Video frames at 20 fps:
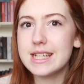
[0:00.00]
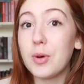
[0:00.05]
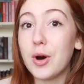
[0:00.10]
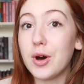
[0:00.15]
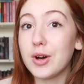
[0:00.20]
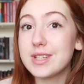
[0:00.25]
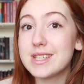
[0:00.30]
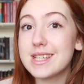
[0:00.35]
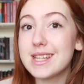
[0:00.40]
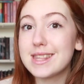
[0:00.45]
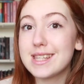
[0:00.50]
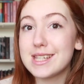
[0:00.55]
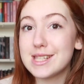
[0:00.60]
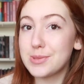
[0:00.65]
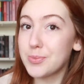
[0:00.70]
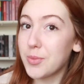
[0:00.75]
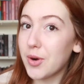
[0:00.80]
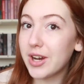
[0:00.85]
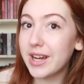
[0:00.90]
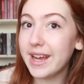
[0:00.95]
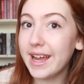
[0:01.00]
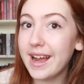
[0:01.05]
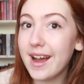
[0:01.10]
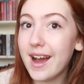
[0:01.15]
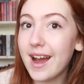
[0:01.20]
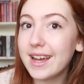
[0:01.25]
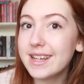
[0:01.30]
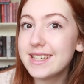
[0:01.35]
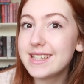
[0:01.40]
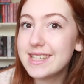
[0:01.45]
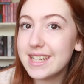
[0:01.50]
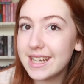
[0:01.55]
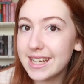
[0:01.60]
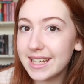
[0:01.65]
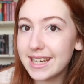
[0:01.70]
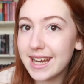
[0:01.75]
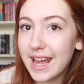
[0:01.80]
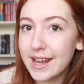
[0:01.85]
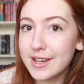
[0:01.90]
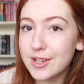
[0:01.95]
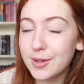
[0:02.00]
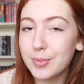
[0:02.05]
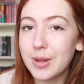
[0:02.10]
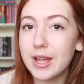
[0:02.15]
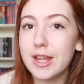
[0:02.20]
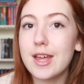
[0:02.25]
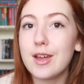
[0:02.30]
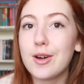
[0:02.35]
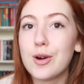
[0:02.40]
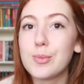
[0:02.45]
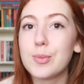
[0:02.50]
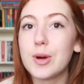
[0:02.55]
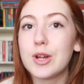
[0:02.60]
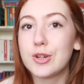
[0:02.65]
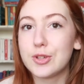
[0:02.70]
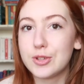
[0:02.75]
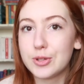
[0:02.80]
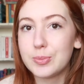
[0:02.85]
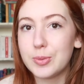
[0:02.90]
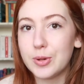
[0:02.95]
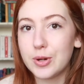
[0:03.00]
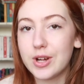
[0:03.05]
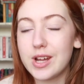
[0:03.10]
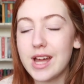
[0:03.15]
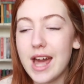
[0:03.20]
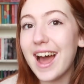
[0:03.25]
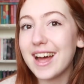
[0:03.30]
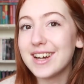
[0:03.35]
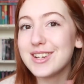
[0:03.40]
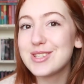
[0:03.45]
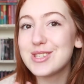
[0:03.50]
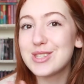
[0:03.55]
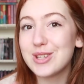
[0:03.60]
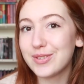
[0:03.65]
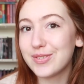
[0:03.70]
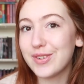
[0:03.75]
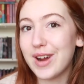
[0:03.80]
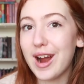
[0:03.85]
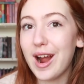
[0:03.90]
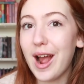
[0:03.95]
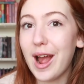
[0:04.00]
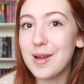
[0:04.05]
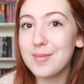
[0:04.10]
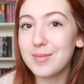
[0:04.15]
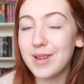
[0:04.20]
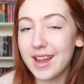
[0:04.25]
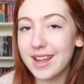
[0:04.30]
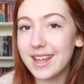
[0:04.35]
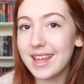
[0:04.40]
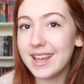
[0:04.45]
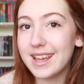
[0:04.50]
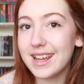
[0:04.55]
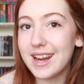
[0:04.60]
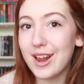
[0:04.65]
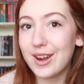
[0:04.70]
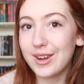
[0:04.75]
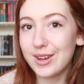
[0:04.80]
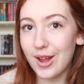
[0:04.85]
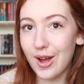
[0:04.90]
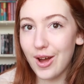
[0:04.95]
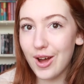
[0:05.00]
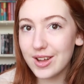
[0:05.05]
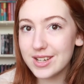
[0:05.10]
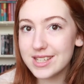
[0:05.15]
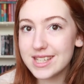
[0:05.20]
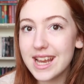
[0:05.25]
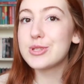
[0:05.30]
But this morning, I did end up picking up another book, and so far I'm liking it a lot.